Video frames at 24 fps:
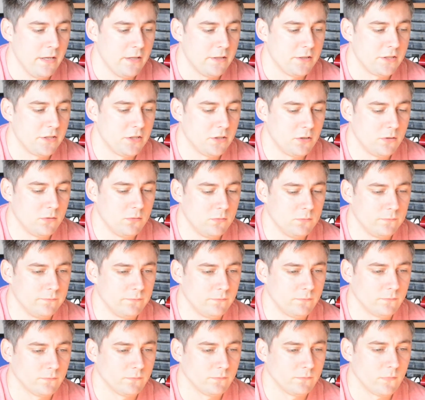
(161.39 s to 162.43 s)
So
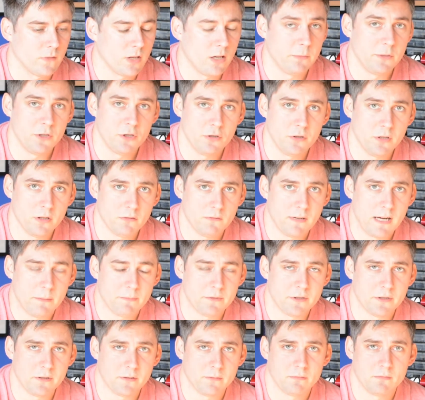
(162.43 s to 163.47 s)
I'll be shooting the
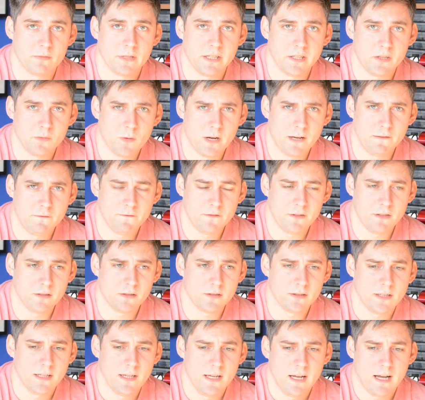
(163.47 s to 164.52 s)
Raptor, nice wide
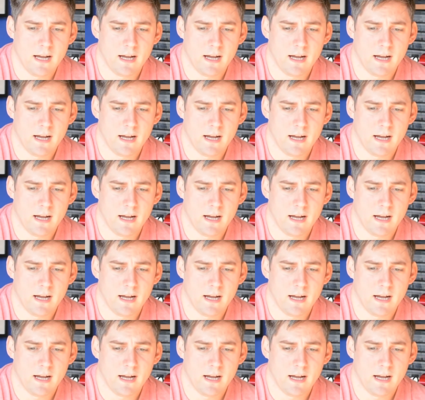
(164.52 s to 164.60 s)
field.